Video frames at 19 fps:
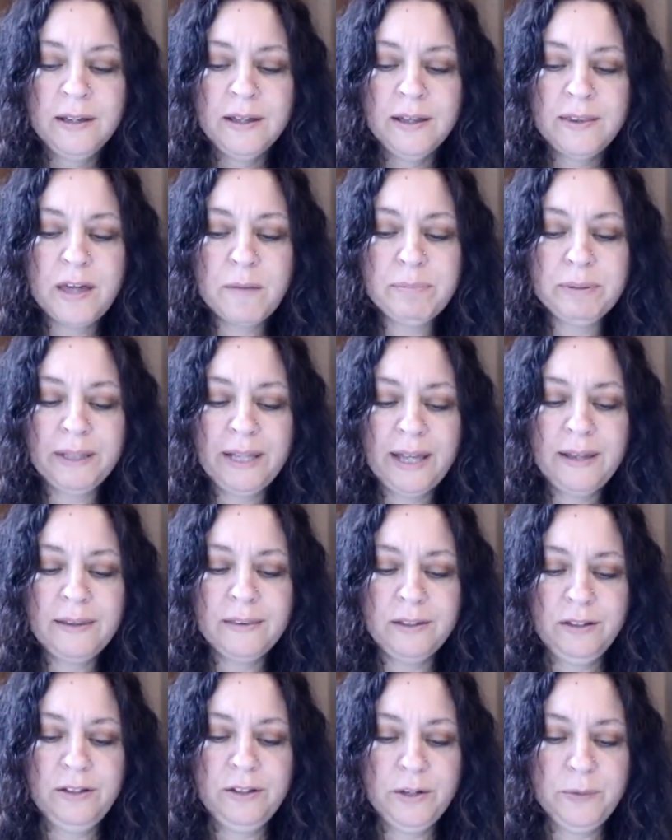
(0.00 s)
They blend the
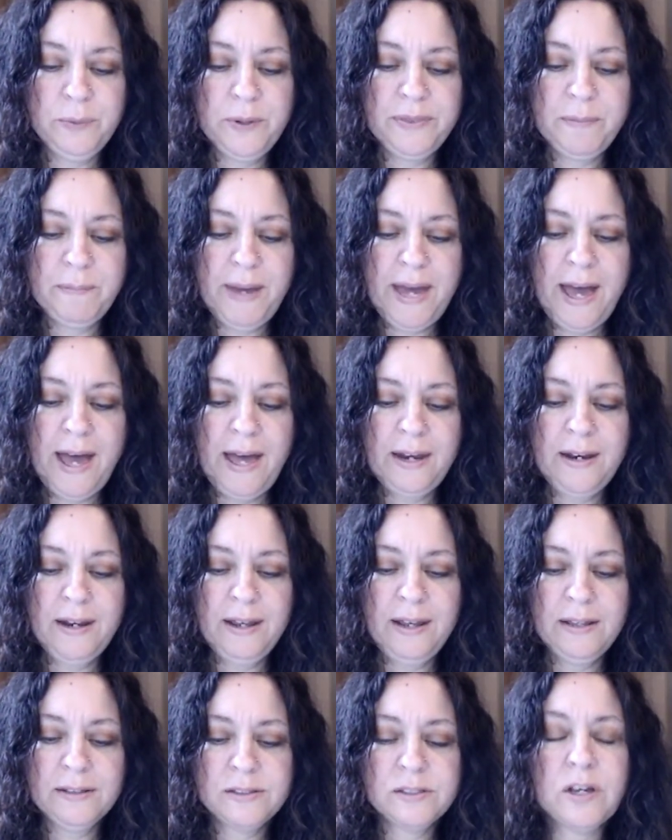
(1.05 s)
good with the bad
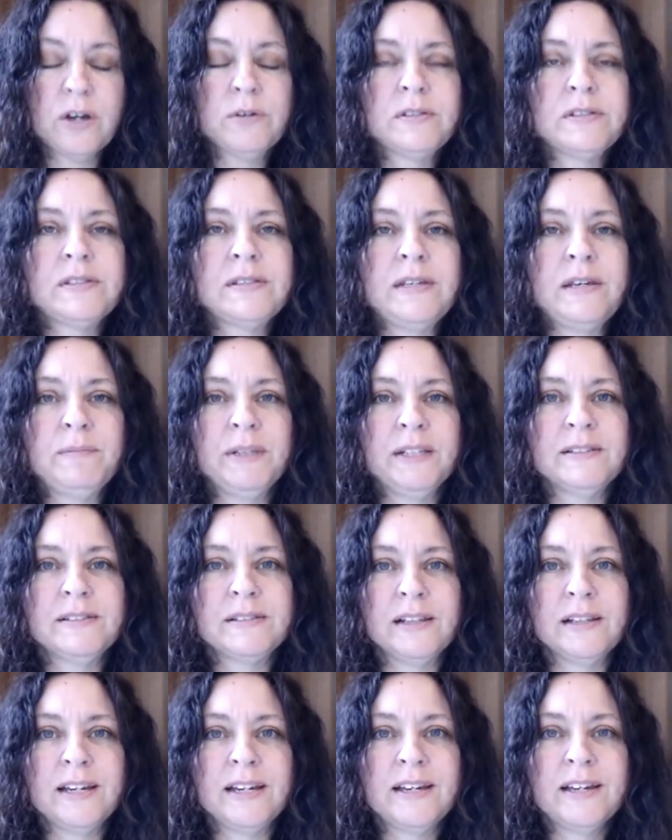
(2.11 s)
so
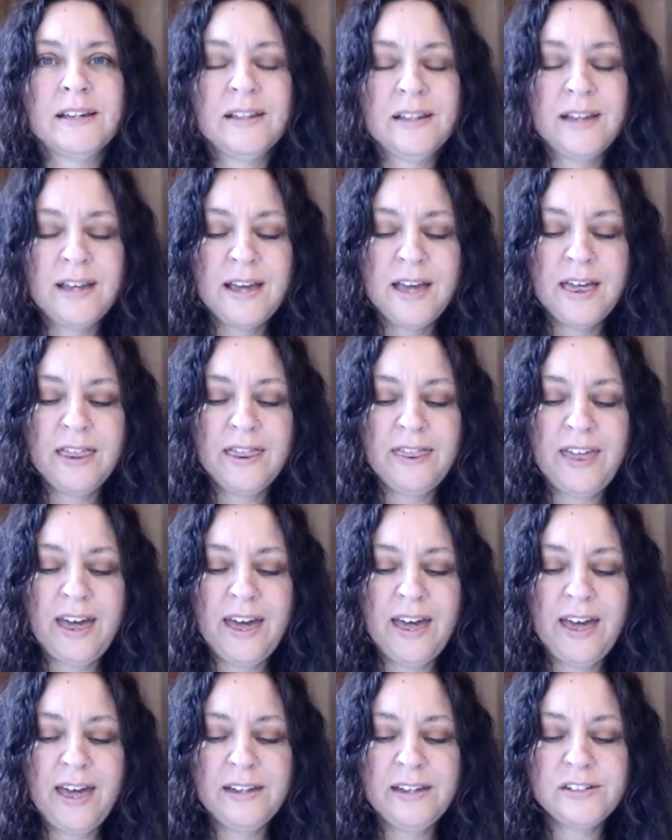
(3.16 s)
seamlessly
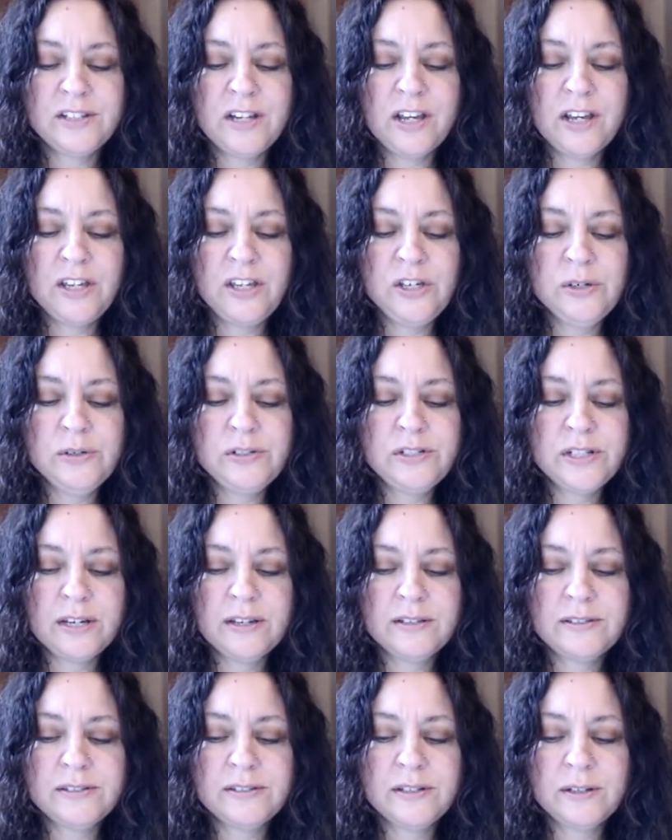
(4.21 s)
that you
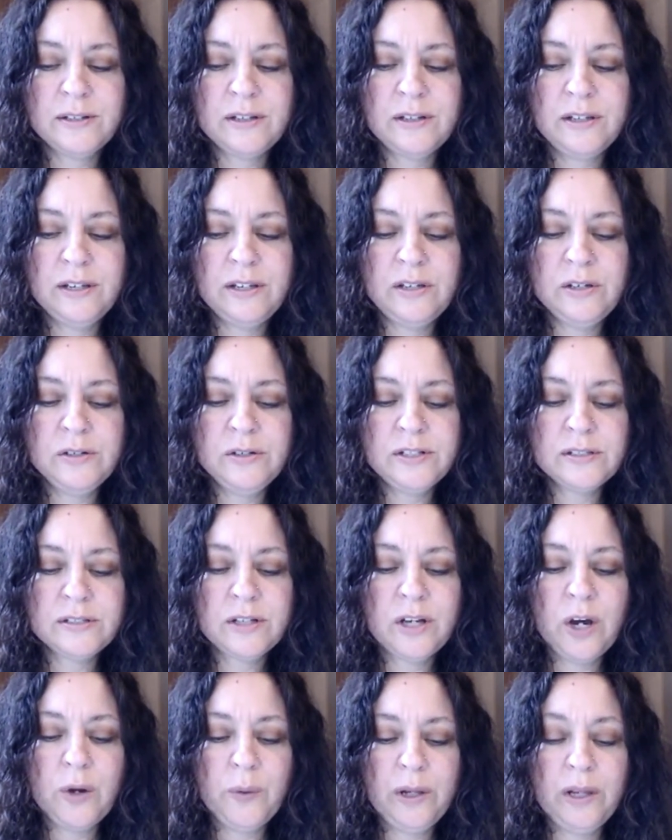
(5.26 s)
just you just
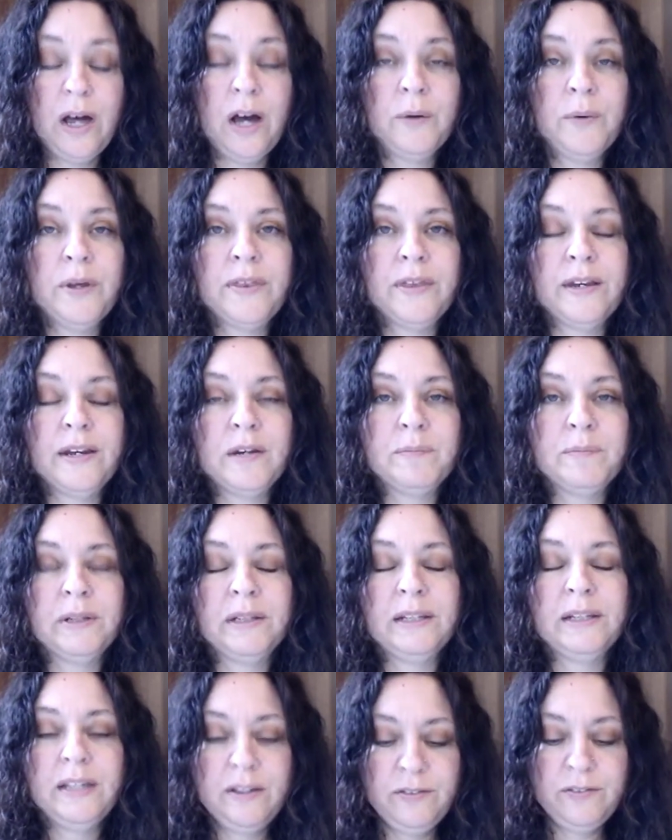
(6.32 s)
go along with it and
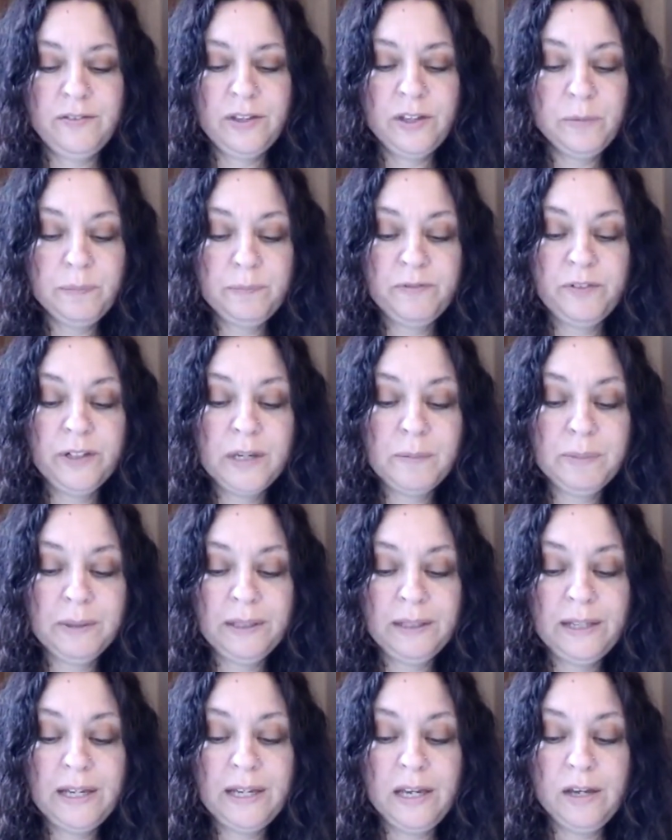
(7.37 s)
believe you fully
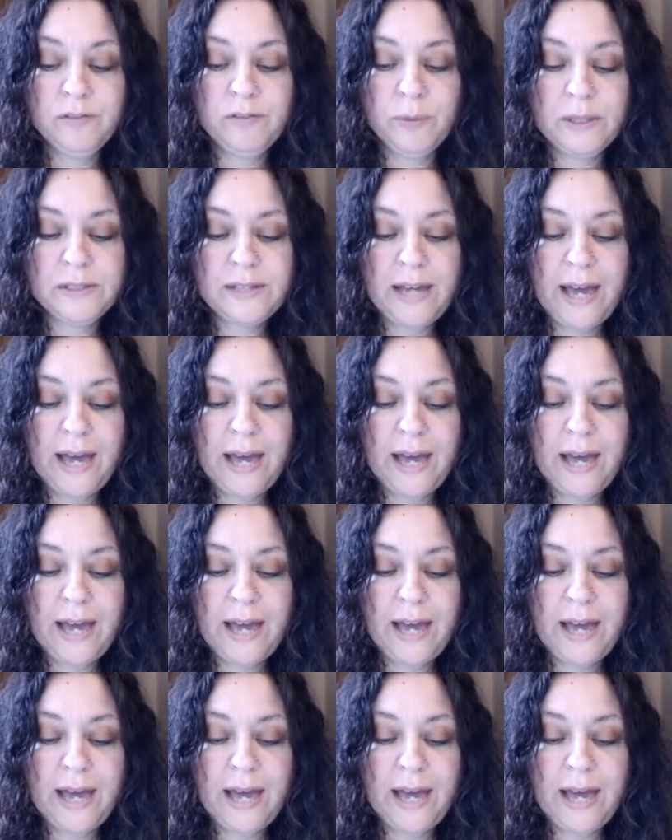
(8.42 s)
believe what's